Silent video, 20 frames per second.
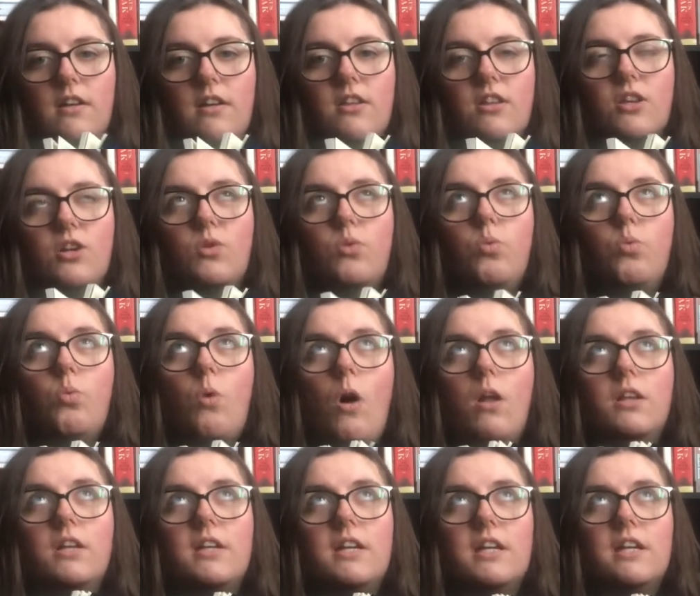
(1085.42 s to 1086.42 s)
the
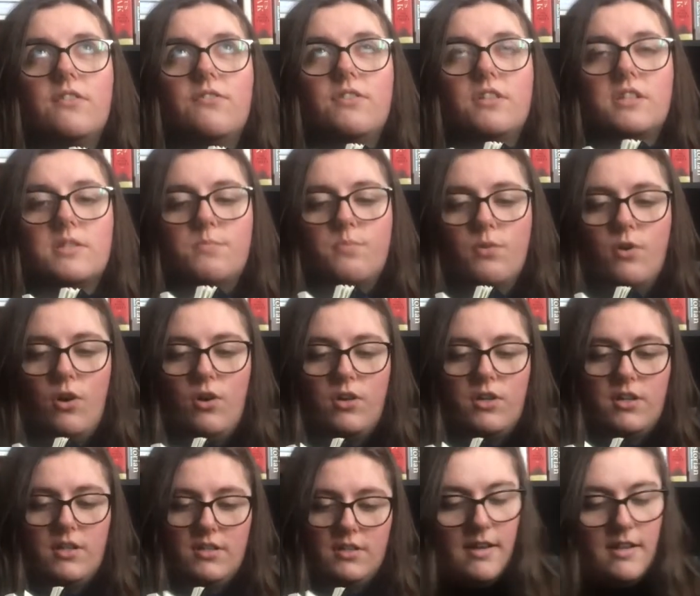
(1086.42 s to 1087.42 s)
quality of this
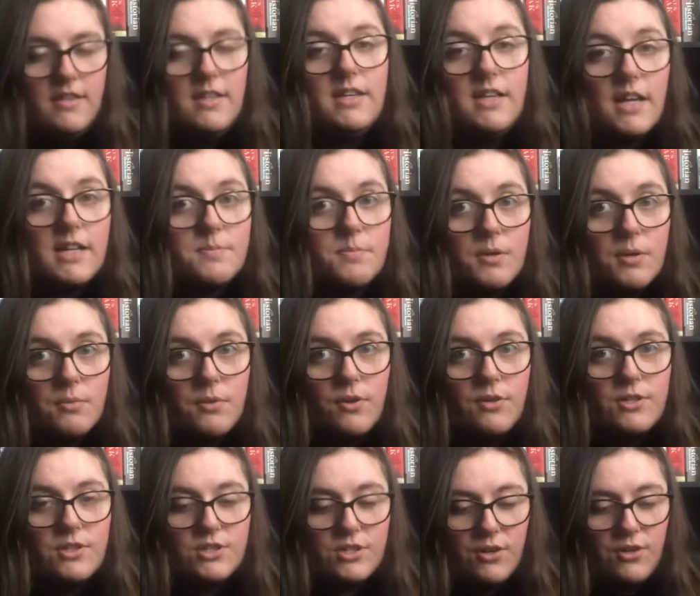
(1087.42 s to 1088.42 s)
book. The next book I'm
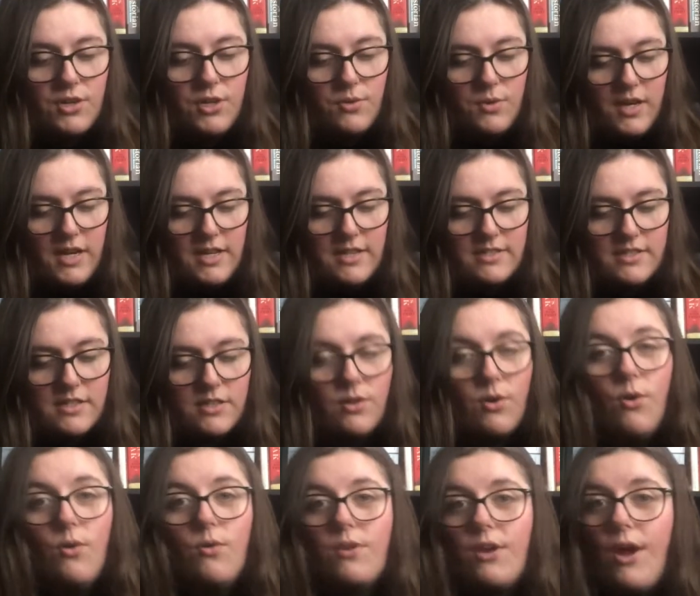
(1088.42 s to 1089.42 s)
going to show you is
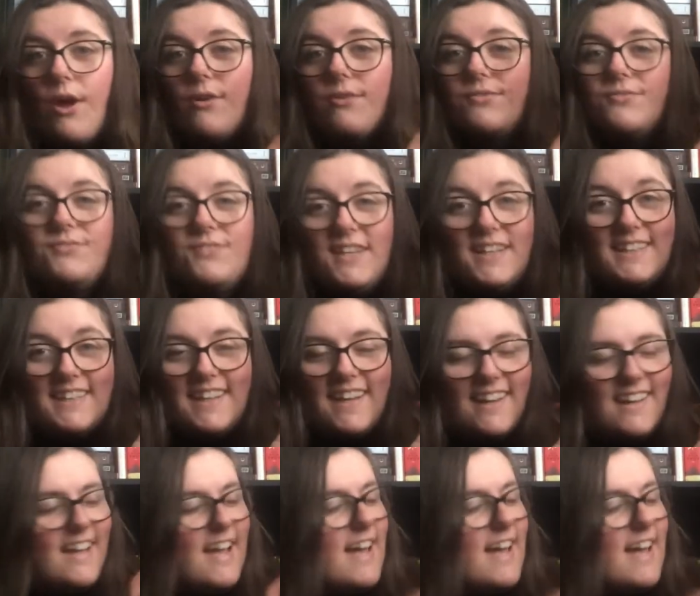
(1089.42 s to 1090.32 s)
called Ophelia,